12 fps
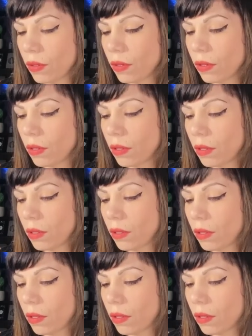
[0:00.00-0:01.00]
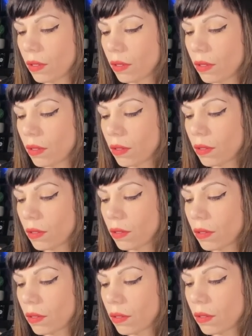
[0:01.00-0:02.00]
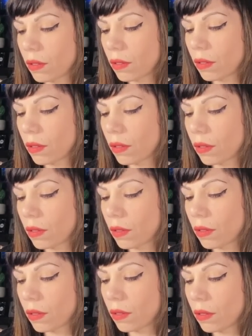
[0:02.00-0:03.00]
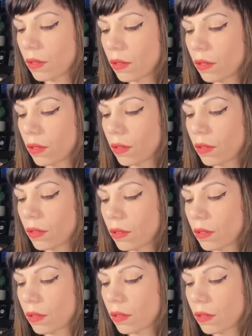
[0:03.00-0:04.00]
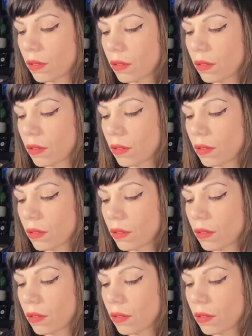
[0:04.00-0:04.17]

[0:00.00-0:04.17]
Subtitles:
No one is speaking in this clip.